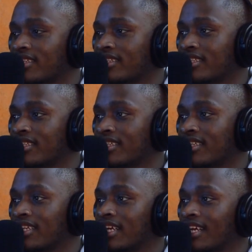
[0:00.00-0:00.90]

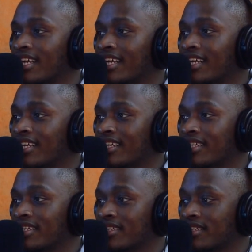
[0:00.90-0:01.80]

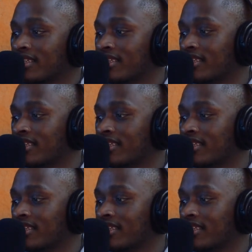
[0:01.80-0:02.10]
[no speech]